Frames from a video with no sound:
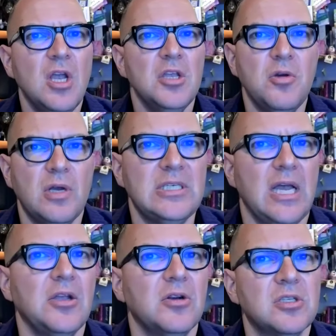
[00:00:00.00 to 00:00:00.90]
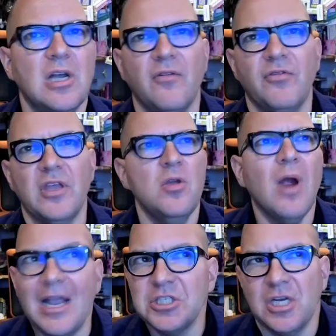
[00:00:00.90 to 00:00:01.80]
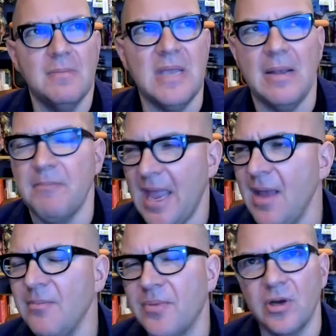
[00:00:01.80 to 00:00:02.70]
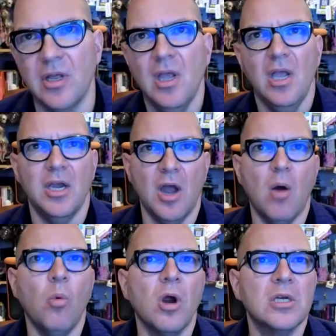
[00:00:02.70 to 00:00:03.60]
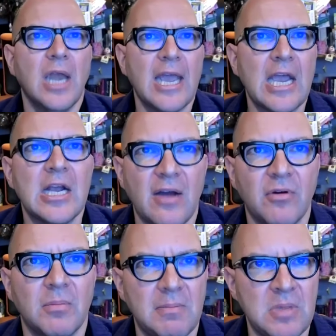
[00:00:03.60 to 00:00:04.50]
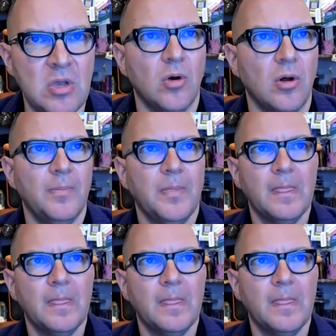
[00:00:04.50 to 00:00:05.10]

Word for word: you could tell yourself that you were actually being pampered and not worked like a government mule.